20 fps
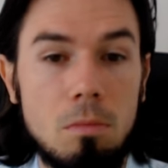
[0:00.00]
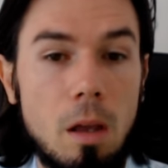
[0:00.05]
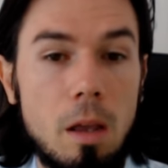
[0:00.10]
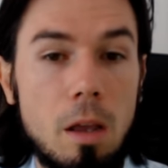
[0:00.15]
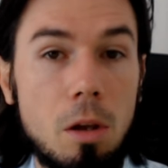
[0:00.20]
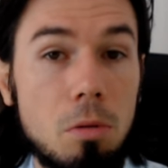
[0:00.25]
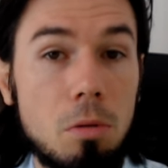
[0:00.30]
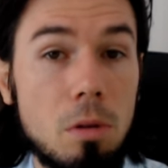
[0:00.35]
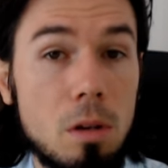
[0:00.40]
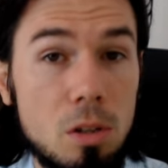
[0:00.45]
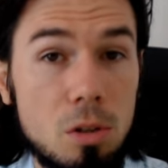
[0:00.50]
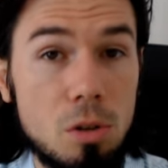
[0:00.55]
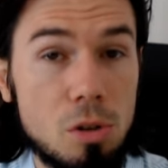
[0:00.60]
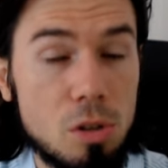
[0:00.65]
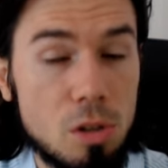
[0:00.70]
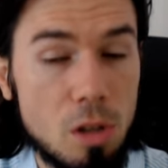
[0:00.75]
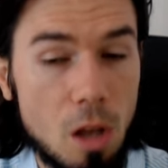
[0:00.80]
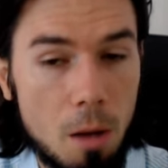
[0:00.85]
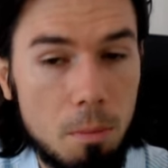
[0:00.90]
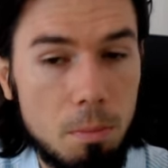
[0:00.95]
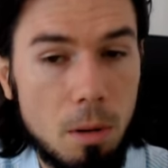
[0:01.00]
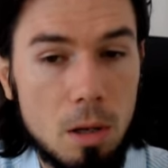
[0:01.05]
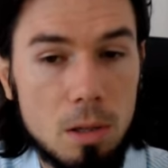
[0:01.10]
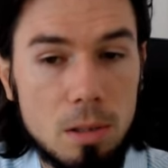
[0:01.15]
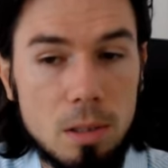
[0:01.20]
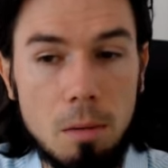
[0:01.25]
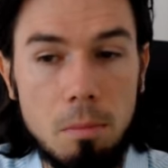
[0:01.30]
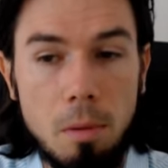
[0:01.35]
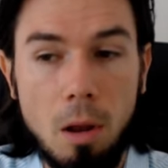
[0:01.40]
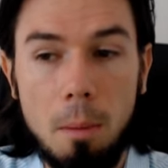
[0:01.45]
increase your stop
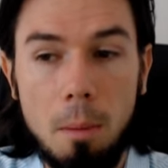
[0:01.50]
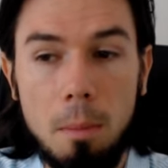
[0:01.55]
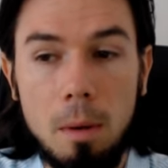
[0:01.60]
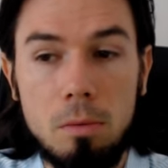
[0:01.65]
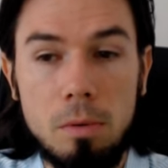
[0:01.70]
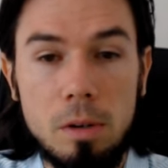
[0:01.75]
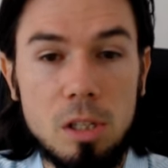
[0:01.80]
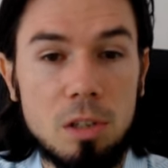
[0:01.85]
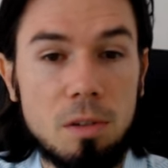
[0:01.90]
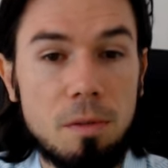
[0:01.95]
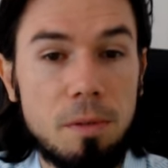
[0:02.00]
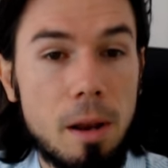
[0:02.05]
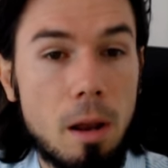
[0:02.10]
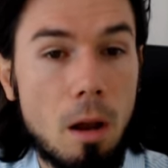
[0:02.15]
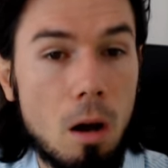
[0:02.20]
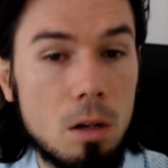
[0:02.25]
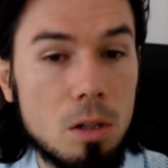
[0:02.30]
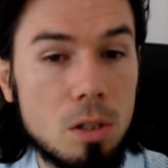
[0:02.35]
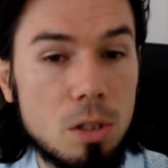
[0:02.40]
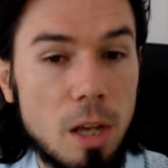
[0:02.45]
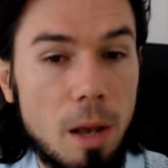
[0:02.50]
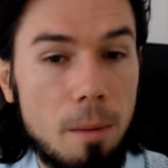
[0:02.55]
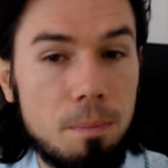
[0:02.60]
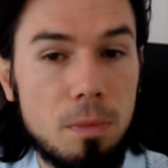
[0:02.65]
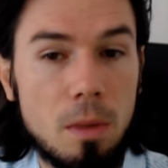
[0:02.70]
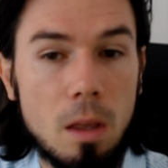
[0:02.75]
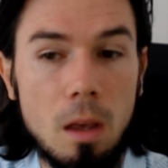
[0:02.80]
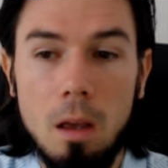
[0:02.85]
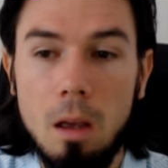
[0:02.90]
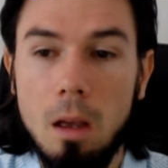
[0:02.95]
loss and become a risk-free
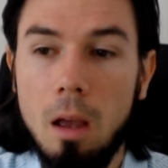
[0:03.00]
concept,